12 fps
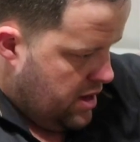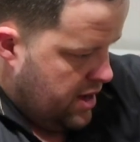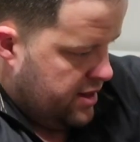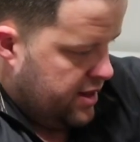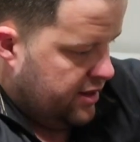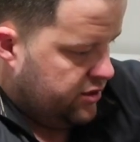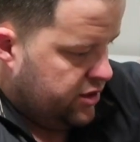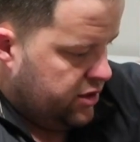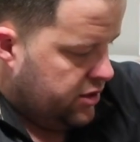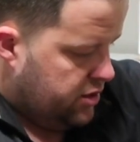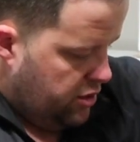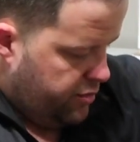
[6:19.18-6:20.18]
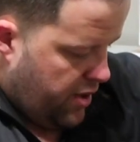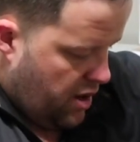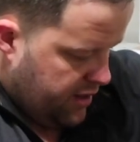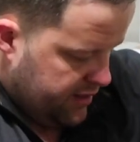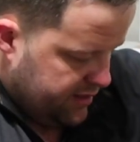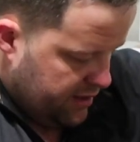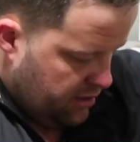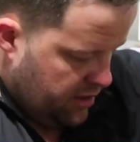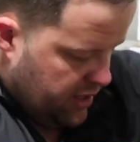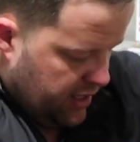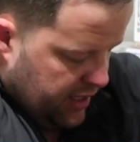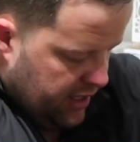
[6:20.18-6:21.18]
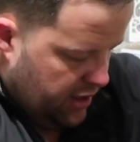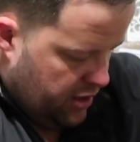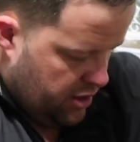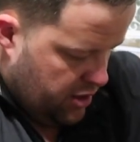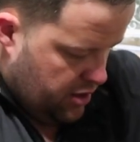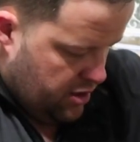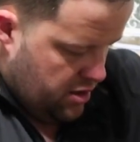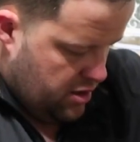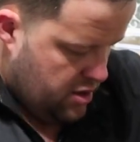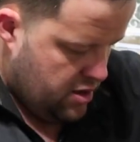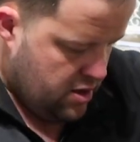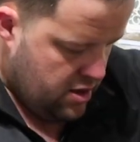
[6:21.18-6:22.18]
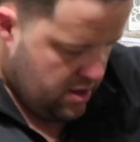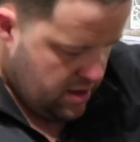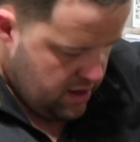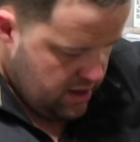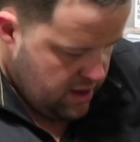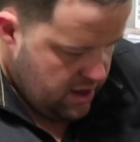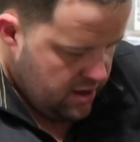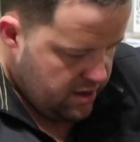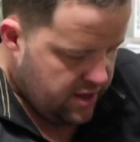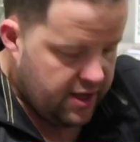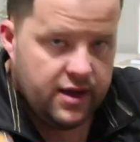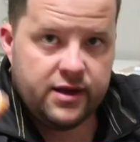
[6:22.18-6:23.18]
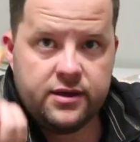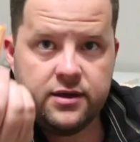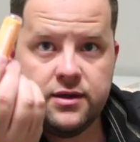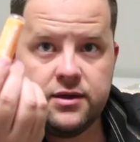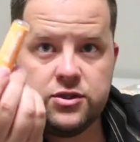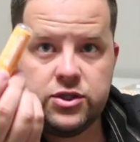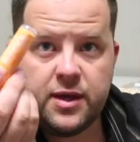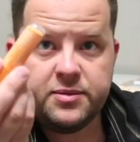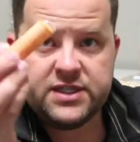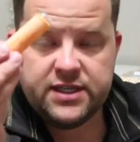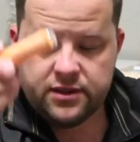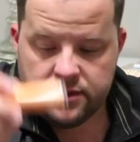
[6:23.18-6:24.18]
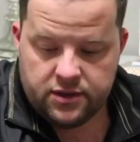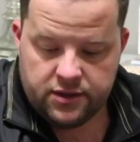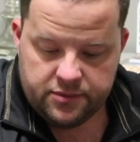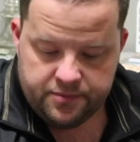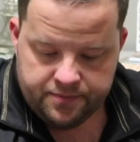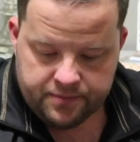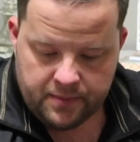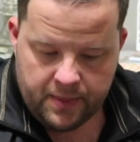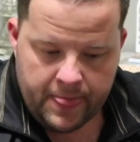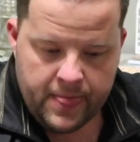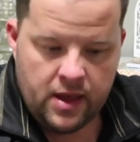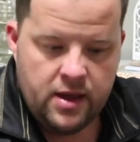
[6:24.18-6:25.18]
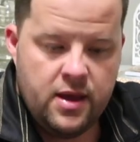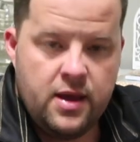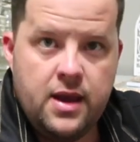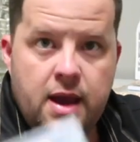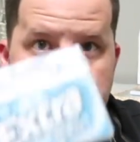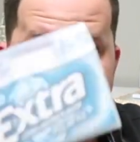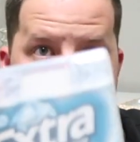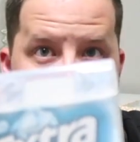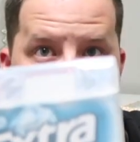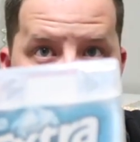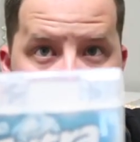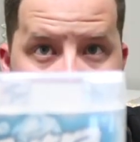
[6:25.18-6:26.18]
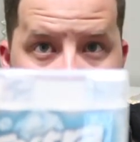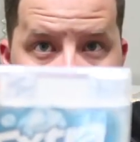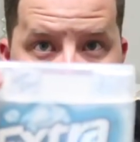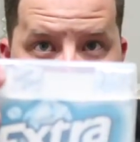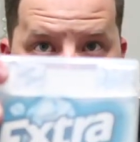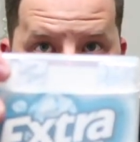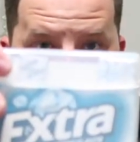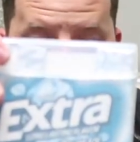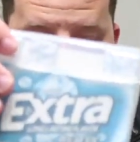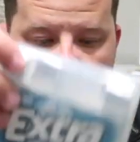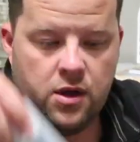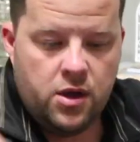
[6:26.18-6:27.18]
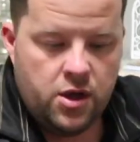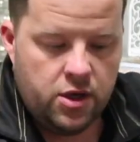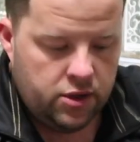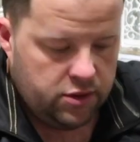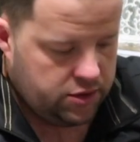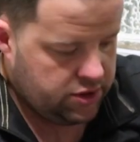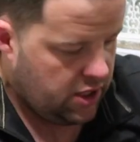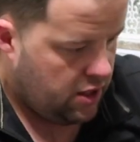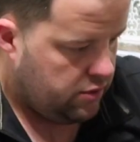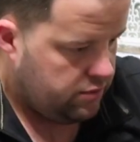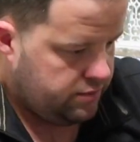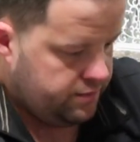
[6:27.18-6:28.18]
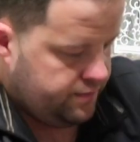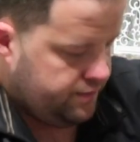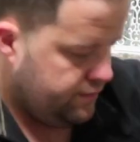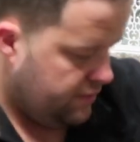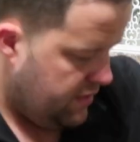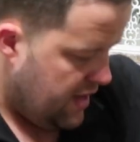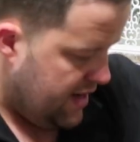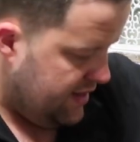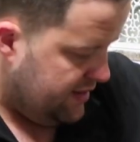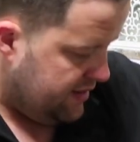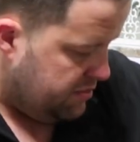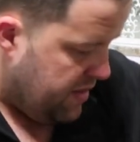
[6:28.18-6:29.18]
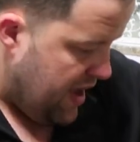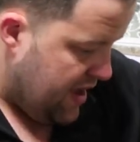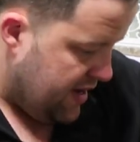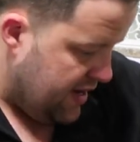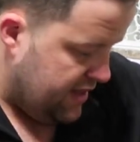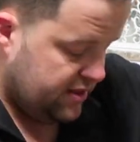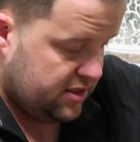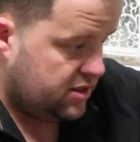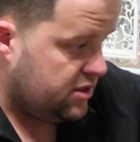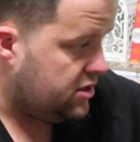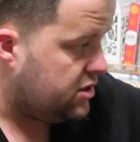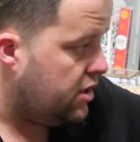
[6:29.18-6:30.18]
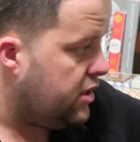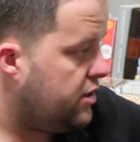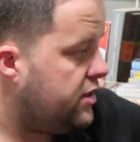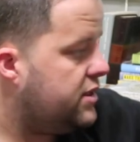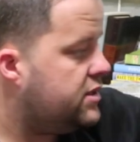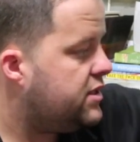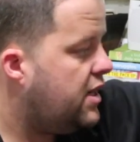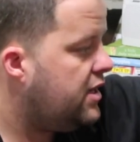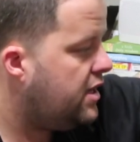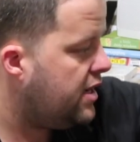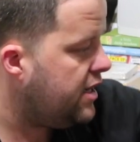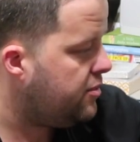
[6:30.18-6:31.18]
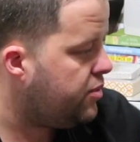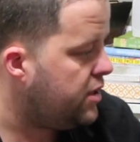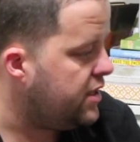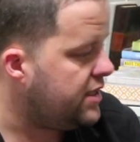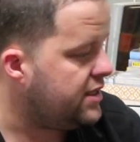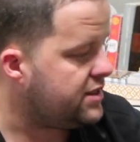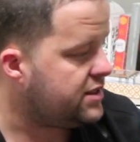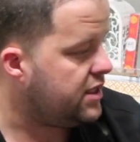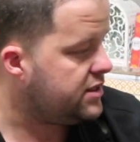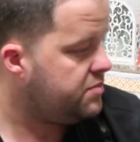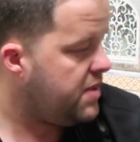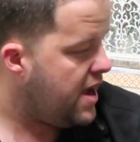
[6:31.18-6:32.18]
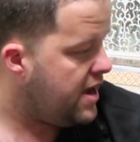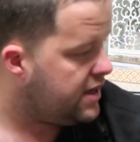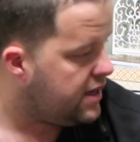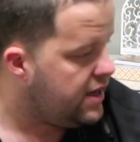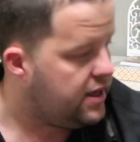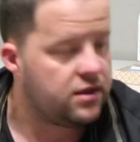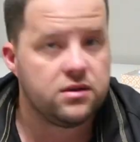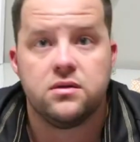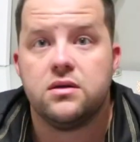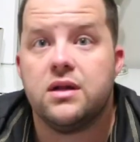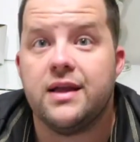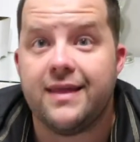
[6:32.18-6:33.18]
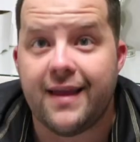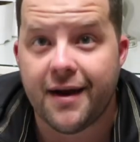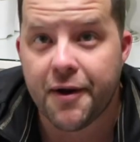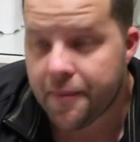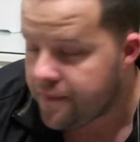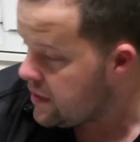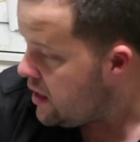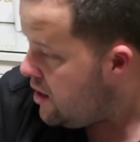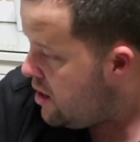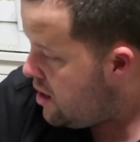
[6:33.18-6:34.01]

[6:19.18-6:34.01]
And those are the two pockets that were in here. Then chapstick and a pack of gum. So, that is this bag, and it's dirty on the inside. So I put it in its dust bag and clean that up.